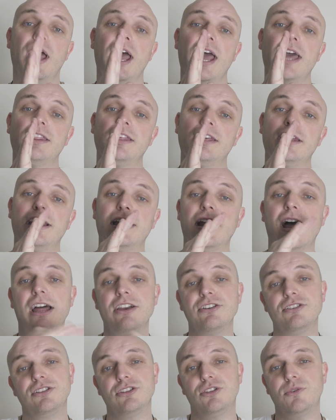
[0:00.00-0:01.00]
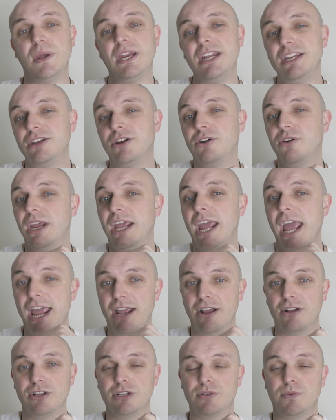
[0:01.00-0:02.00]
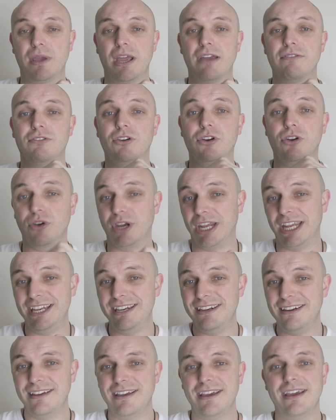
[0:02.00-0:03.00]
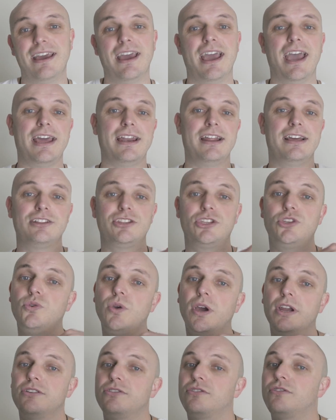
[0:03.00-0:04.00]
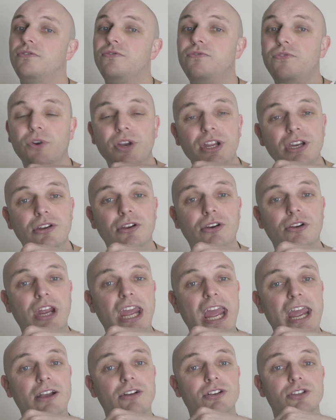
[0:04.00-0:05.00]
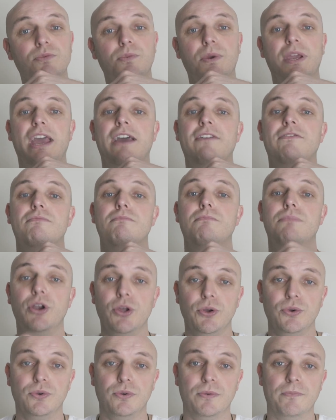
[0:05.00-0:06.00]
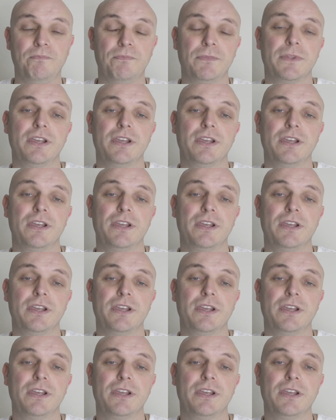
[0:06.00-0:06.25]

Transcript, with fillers: and then at 120 degree angles we have green, and at 240 degree angles we have blue.